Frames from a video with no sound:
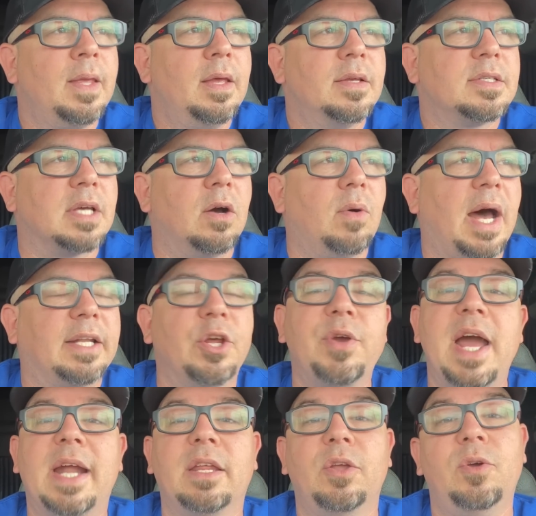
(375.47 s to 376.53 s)
So I do
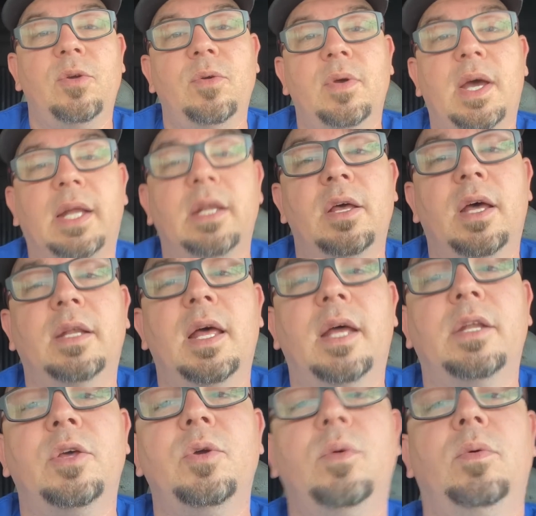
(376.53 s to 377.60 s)
got a
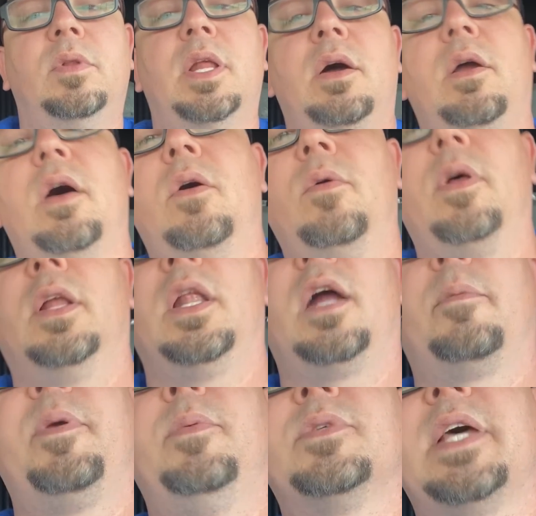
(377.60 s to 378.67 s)
new logo. A
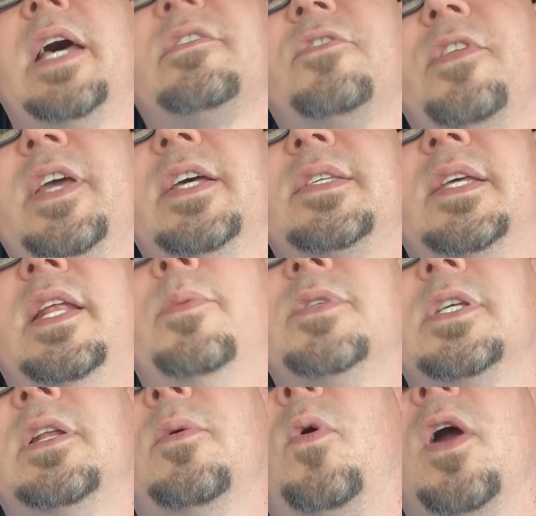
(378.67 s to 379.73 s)
lot of people's asked for this, and it
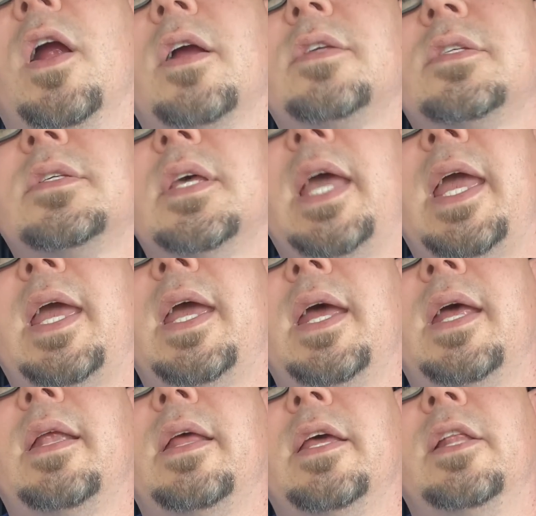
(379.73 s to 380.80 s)
was in the works,
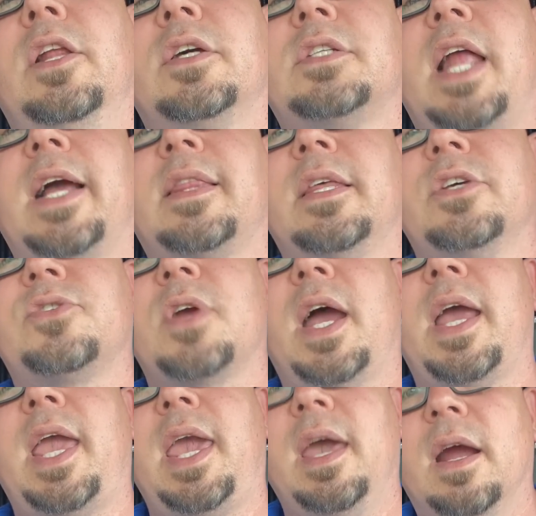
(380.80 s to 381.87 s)
and it looks like this
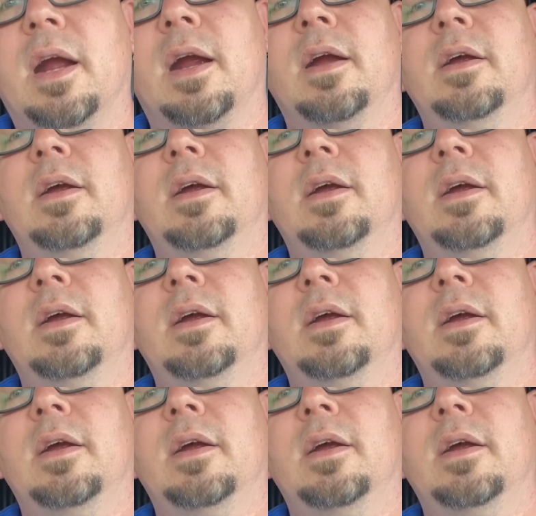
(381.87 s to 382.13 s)
right here